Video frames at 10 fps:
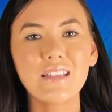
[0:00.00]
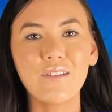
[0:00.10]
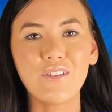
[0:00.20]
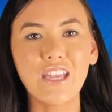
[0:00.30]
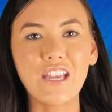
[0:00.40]

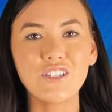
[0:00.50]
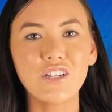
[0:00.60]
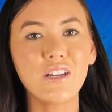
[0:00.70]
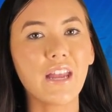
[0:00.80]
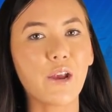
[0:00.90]

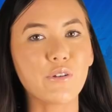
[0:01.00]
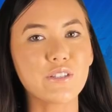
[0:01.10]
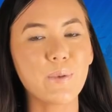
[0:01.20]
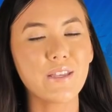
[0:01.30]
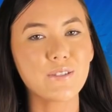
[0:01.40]
aviation and
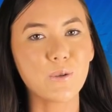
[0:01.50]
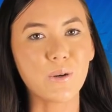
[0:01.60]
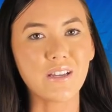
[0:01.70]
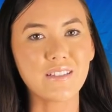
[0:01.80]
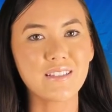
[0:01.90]
aerospace
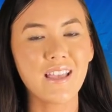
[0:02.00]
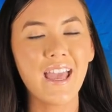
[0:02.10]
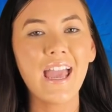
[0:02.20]
stories